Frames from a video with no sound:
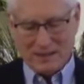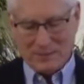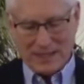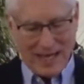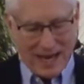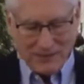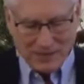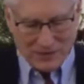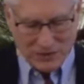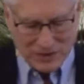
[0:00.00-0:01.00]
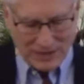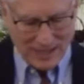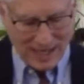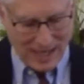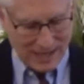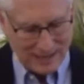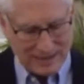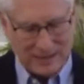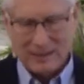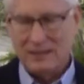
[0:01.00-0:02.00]
But they have to
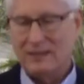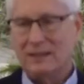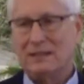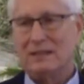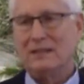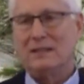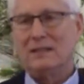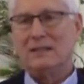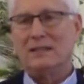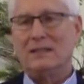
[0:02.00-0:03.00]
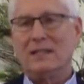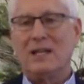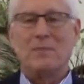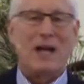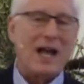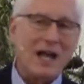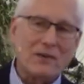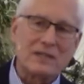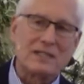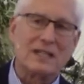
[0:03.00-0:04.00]
understand the
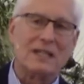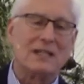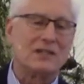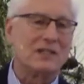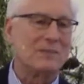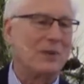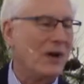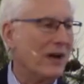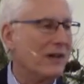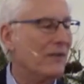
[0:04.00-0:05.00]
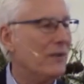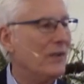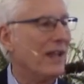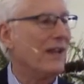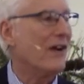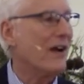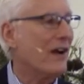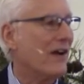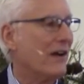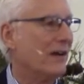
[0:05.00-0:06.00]
hypocrisy that's just part of who they
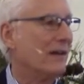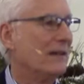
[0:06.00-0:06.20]
are.